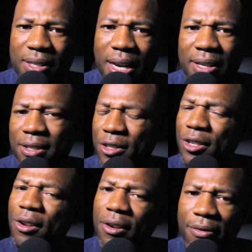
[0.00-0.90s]
guys, they're
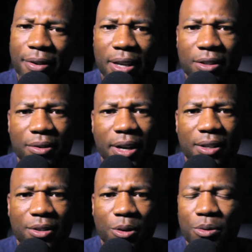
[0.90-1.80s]
still on the fence, right?
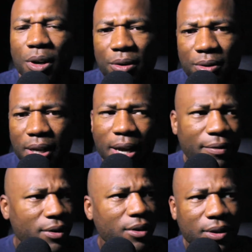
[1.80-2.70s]
So who knows? I
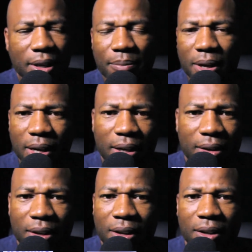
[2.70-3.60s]
haven't looked at my,
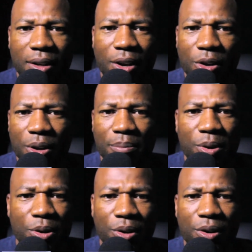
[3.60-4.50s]

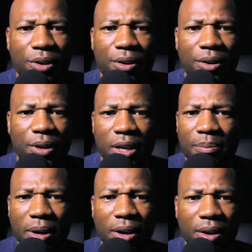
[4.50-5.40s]
computer or
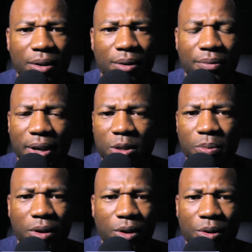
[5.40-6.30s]
email or
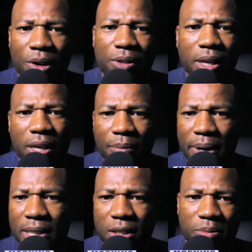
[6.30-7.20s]
Facebook. Who knows? They could have
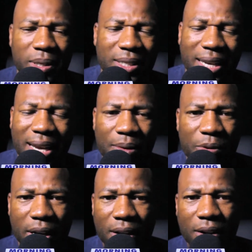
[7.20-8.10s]
messaged me and said, hey, I'm
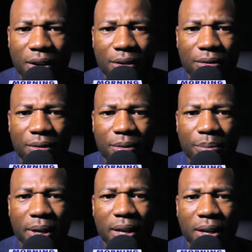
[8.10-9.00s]
ready to go.
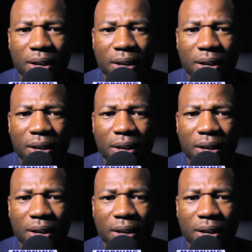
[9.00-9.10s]
But